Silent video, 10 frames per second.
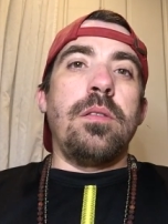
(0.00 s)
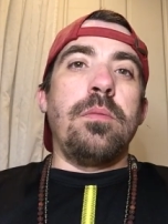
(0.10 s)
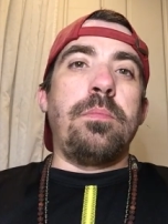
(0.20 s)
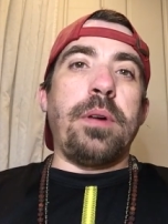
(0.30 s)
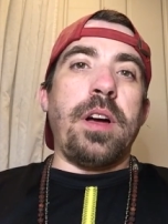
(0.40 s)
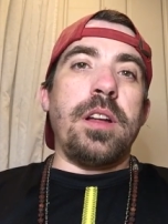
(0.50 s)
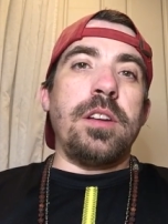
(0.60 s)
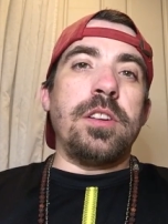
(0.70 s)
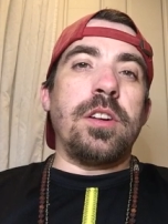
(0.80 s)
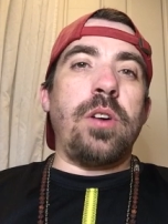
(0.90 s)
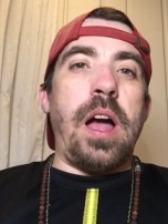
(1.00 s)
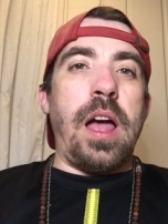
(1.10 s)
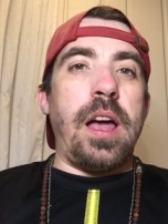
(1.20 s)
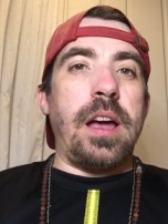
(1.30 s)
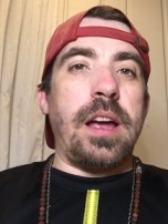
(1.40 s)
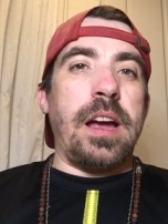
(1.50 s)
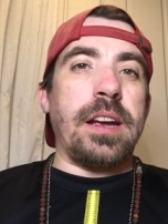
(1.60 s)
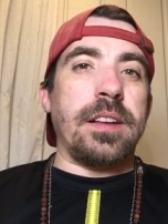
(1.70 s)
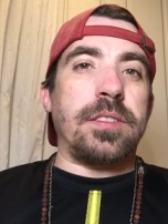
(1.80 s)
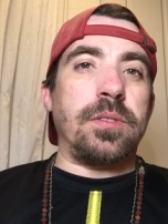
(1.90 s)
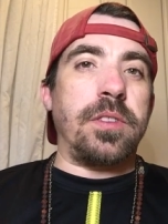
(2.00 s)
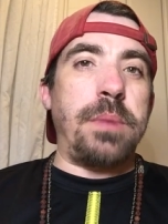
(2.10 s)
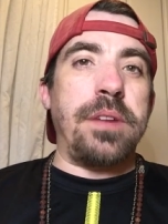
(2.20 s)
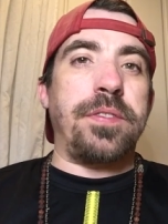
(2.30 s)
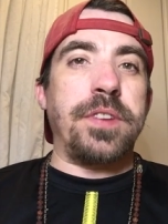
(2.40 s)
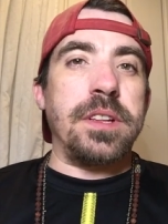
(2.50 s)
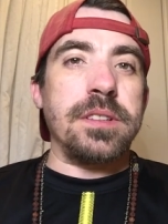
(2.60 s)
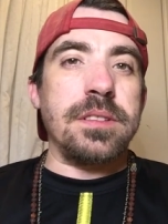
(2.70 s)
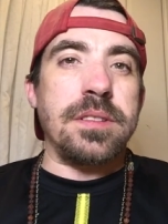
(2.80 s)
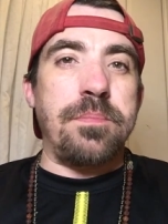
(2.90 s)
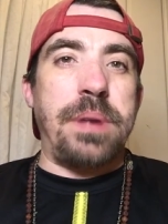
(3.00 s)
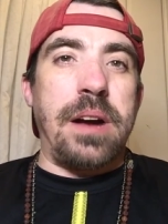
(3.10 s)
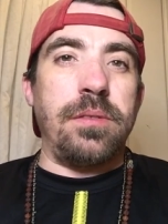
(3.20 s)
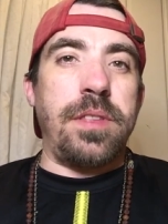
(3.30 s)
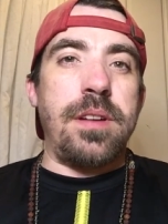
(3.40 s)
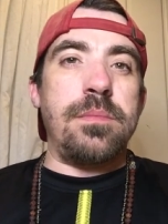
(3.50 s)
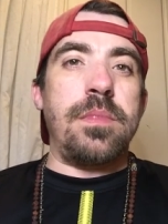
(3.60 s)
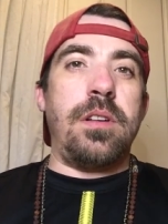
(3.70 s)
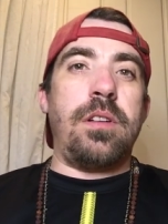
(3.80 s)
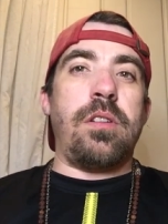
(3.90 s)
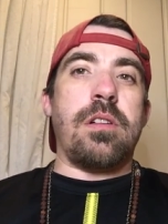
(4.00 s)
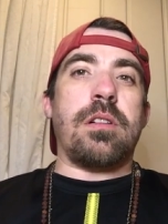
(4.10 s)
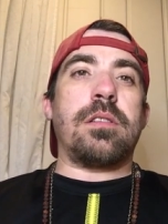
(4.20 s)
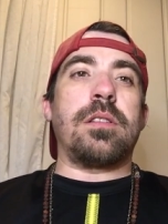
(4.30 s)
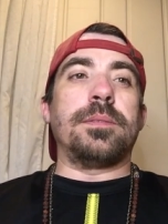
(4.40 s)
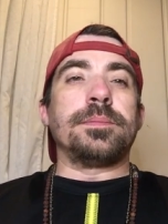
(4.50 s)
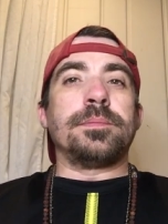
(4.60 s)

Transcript: But, you know, I guess sort of my feelings about them are